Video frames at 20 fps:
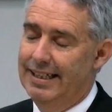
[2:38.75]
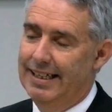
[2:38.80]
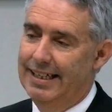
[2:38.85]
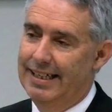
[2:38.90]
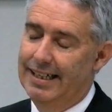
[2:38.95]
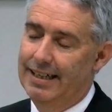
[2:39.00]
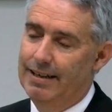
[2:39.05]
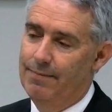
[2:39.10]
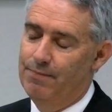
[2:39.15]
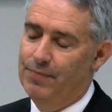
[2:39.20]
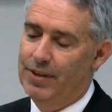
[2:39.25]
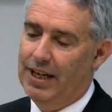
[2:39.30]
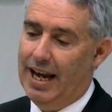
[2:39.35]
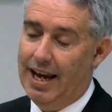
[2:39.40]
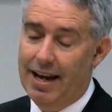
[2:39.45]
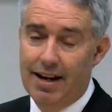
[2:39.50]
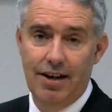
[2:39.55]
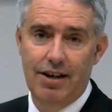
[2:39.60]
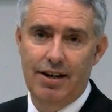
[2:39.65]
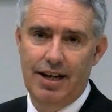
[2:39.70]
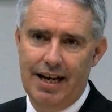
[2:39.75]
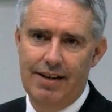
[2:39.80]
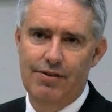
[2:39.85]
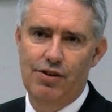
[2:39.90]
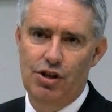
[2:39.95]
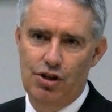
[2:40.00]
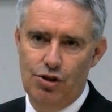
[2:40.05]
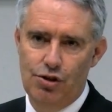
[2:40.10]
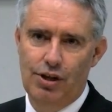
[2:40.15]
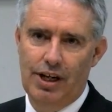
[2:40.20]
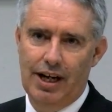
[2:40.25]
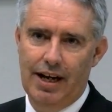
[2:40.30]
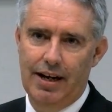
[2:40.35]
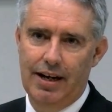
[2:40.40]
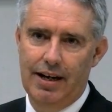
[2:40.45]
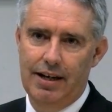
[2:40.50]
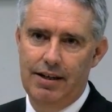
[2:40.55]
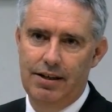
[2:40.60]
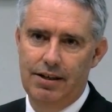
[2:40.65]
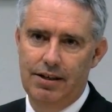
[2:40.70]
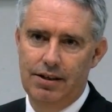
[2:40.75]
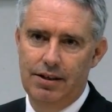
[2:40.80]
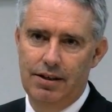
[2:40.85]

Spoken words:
Canada and the UK